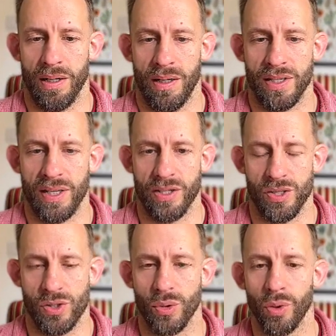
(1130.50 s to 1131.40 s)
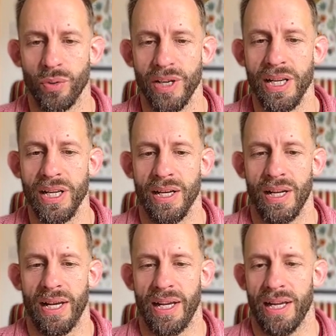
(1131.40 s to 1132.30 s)
it's like a story,
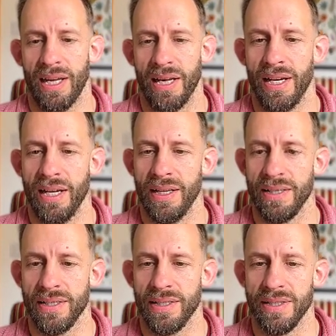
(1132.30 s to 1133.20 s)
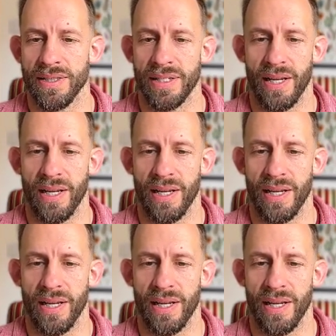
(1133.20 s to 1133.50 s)
and